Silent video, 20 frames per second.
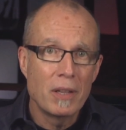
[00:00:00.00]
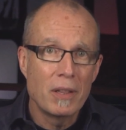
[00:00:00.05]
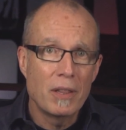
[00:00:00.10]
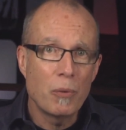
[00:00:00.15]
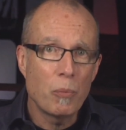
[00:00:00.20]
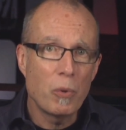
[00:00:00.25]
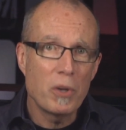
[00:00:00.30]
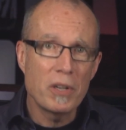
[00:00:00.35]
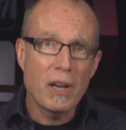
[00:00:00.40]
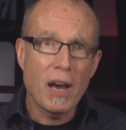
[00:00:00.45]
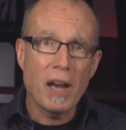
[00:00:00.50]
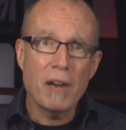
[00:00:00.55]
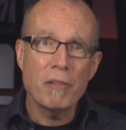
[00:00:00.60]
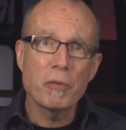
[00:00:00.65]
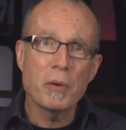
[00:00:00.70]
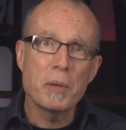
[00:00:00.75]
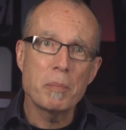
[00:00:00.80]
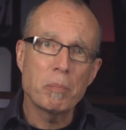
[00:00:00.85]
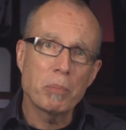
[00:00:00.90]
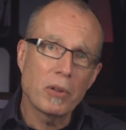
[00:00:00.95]
that would not
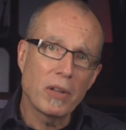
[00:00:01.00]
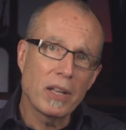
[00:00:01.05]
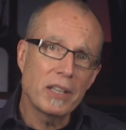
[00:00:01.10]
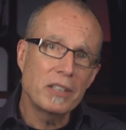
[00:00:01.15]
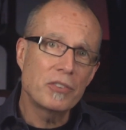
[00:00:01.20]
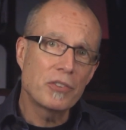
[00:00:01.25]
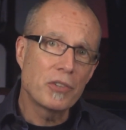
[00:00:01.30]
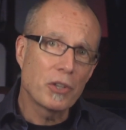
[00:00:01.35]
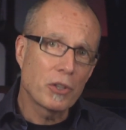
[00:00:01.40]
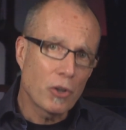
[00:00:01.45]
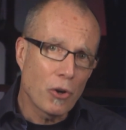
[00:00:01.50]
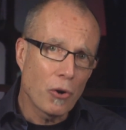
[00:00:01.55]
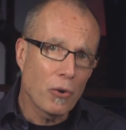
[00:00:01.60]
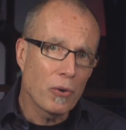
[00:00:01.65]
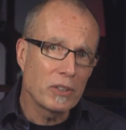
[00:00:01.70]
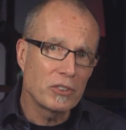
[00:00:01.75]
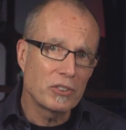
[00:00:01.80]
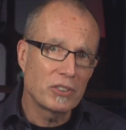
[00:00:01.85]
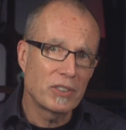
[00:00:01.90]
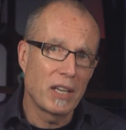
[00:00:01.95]
have replaced the
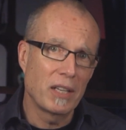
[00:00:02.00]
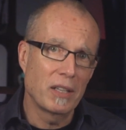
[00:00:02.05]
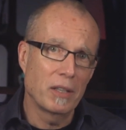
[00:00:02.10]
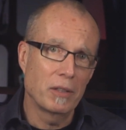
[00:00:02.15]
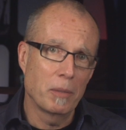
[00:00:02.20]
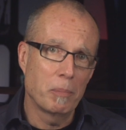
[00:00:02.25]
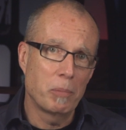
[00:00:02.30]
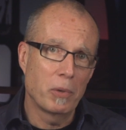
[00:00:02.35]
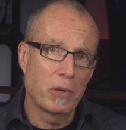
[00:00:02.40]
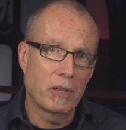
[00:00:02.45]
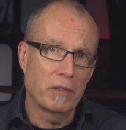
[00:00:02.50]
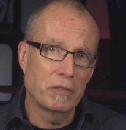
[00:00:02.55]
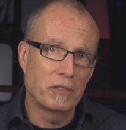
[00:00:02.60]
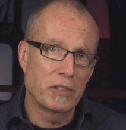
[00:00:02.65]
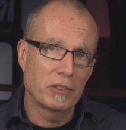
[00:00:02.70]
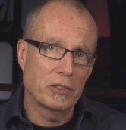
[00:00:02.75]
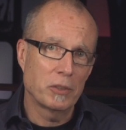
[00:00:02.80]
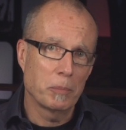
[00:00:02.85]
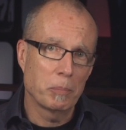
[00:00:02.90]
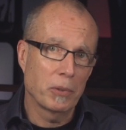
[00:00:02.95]
current stand in the Book of
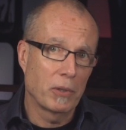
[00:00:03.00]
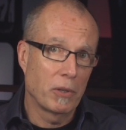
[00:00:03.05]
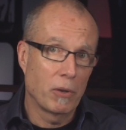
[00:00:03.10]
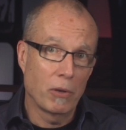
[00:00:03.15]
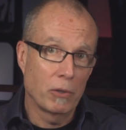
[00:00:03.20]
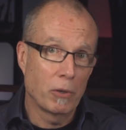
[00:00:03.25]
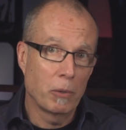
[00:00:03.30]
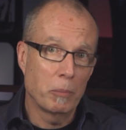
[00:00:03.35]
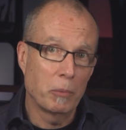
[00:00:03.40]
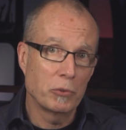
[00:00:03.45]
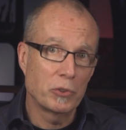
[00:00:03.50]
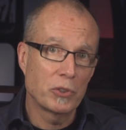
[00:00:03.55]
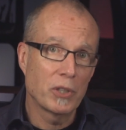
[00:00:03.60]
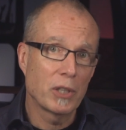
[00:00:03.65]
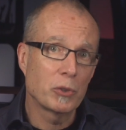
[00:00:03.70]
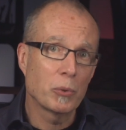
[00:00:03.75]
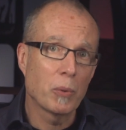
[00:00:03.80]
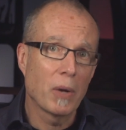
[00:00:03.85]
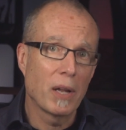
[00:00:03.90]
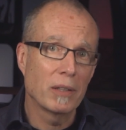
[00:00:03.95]
Discipline on
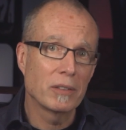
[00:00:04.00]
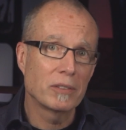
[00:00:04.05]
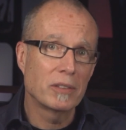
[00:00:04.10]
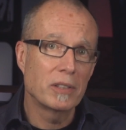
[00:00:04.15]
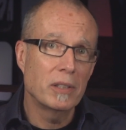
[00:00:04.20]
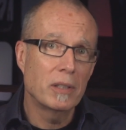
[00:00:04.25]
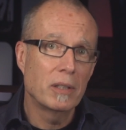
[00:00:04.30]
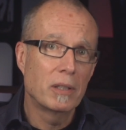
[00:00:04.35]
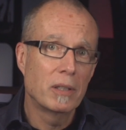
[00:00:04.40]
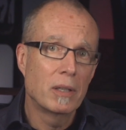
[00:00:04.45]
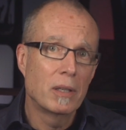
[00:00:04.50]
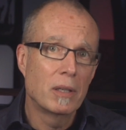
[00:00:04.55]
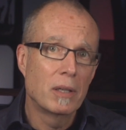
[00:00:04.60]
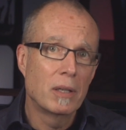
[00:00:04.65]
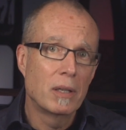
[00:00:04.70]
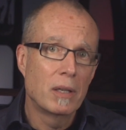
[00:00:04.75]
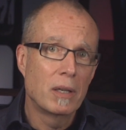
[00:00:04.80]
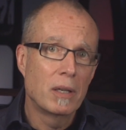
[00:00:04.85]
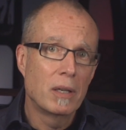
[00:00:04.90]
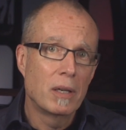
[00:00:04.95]
homosexuality,
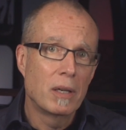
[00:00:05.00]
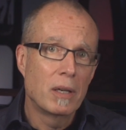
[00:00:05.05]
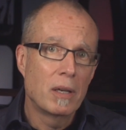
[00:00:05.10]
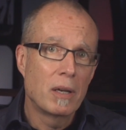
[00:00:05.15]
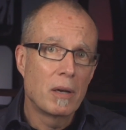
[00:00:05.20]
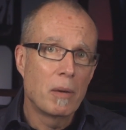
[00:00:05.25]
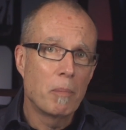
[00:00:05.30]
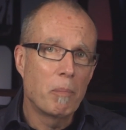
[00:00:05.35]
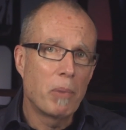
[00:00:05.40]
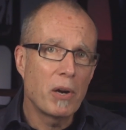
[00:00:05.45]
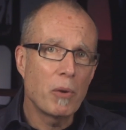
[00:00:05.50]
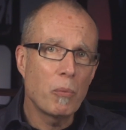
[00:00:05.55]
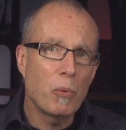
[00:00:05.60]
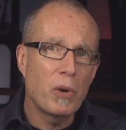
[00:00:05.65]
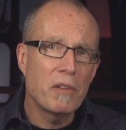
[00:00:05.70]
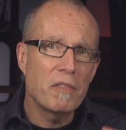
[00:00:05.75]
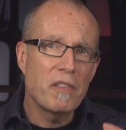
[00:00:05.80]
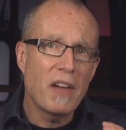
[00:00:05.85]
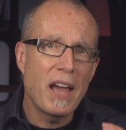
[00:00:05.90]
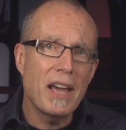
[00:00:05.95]
but it
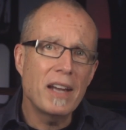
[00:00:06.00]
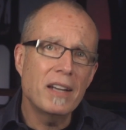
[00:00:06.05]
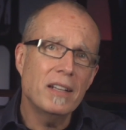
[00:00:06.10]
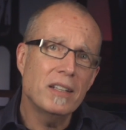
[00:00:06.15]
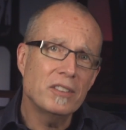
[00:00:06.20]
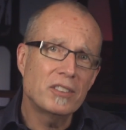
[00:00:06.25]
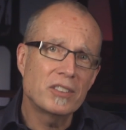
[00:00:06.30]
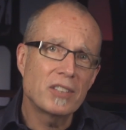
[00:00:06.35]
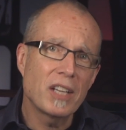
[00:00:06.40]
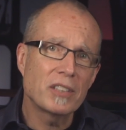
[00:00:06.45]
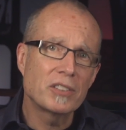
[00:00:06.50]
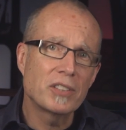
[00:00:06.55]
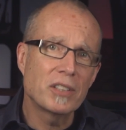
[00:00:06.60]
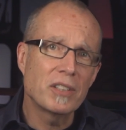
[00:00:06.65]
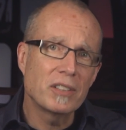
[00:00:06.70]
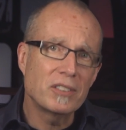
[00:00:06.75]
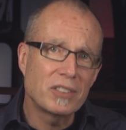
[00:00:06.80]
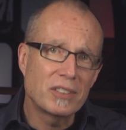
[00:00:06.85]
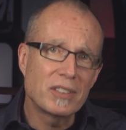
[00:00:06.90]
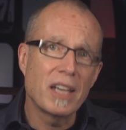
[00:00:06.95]
would have added a
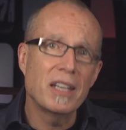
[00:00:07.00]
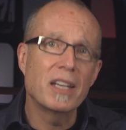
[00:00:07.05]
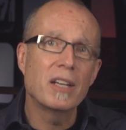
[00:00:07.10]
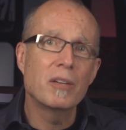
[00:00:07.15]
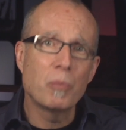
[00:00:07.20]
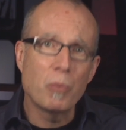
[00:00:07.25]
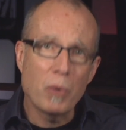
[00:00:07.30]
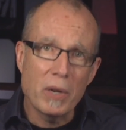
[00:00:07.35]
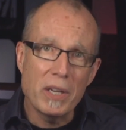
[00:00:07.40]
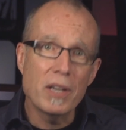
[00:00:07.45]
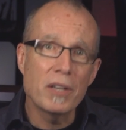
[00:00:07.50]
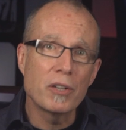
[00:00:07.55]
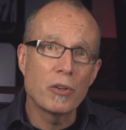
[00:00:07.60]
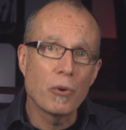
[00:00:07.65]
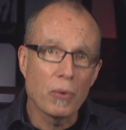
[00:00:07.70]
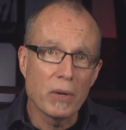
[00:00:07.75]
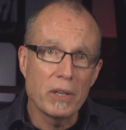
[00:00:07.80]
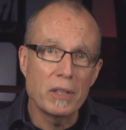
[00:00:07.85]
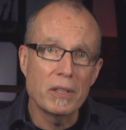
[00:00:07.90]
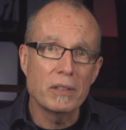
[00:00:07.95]
section that stated, we
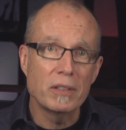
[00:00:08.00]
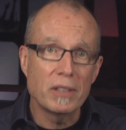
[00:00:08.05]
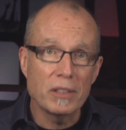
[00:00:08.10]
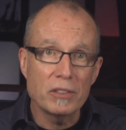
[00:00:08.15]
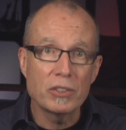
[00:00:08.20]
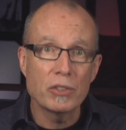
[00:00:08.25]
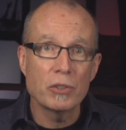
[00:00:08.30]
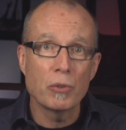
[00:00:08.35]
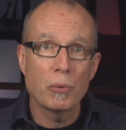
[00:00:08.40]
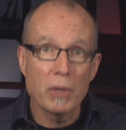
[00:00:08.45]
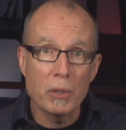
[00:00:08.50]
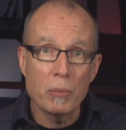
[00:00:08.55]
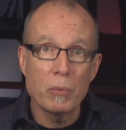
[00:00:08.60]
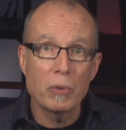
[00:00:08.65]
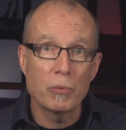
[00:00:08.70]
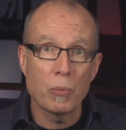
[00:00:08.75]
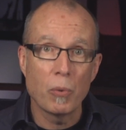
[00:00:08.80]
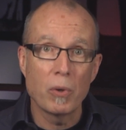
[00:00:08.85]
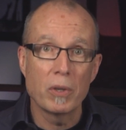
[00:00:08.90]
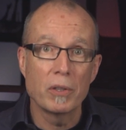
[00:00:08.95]
agree to disagree
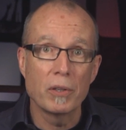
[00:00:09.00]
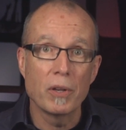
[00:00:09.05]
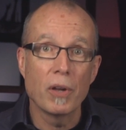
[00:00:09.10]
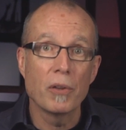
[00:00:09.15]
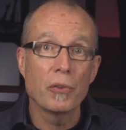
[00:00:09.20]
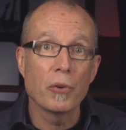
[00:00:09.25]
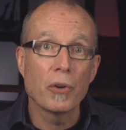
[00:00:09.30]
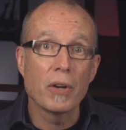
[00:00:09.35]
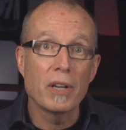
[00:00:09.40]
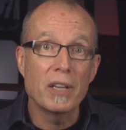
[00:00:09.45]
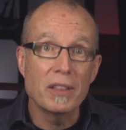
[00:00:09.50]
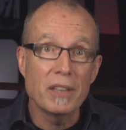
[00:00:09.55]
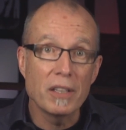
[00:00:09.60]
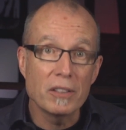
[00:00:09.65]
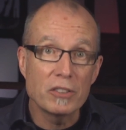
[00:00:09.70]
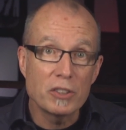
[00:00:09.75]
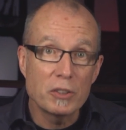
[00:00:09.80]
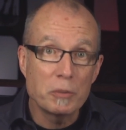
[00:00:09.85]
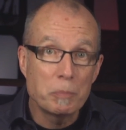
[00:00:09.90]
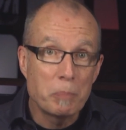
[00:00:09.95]
with one another in the
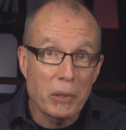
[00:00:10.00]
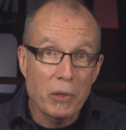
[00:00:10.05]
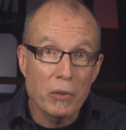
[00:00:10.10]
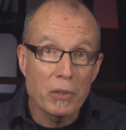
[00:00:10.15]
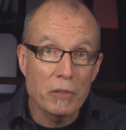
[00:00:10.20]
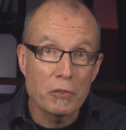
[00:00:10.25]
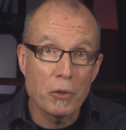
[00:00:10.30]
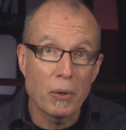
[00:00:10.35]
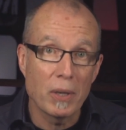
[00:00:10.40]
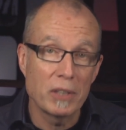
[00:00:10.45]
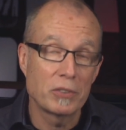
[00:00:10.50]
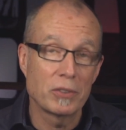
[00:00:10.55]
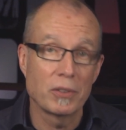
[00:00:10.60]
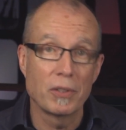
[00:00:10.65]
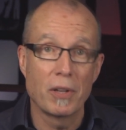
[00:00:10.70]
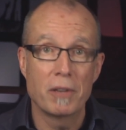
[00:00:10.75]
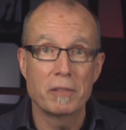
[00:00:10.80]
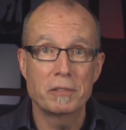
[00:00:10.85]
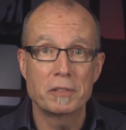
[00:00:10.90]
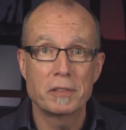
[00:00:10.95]
spirit of Christ's
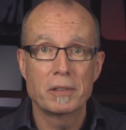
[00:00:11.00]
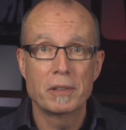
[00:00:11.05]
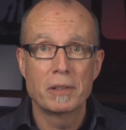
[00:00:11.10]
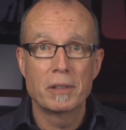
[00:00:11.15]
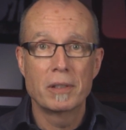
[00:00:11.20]
love.